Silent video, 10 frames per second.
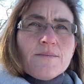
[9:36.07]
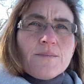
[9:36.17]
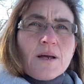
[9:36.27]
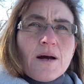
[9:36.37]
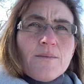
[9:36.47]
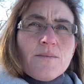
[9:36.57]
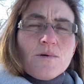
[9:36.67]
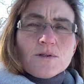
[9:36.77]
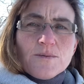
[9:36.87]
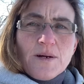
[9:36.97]
become
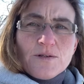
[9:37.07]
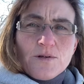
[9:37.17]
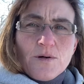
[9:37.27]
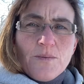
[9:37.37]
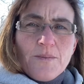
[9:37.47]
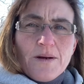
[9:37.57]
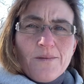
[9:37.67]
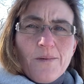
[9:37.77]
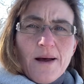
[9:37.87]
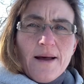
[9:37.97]
more symmetrical and be
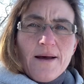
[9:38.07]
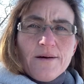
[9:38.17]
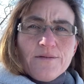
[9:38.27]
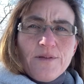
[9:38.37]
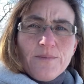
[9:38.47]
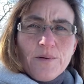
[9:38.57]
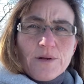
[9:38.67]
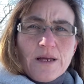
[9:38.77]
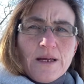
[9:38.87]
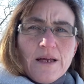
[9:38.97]
aware of the
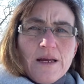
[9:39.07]
body,